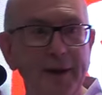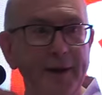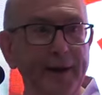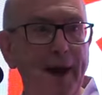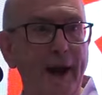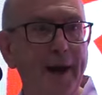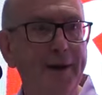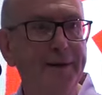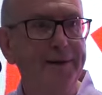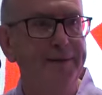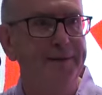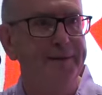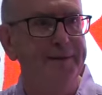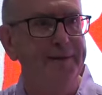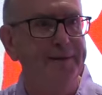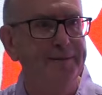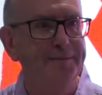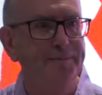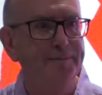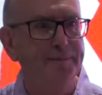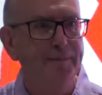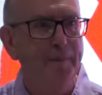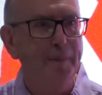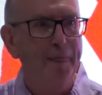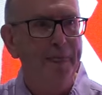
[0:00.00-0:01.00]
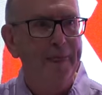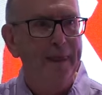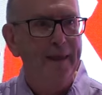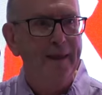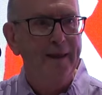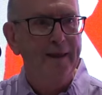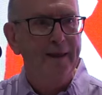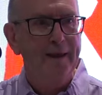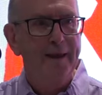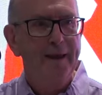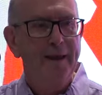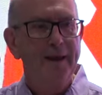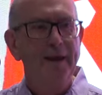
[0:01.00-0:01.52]
the ninth.
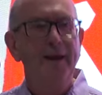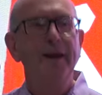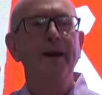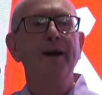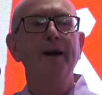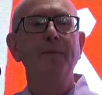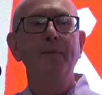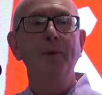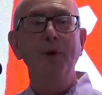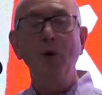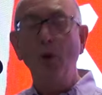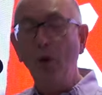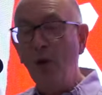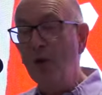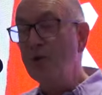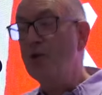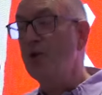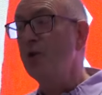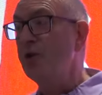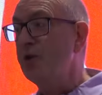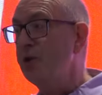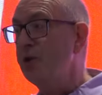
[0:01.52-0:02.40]
But he also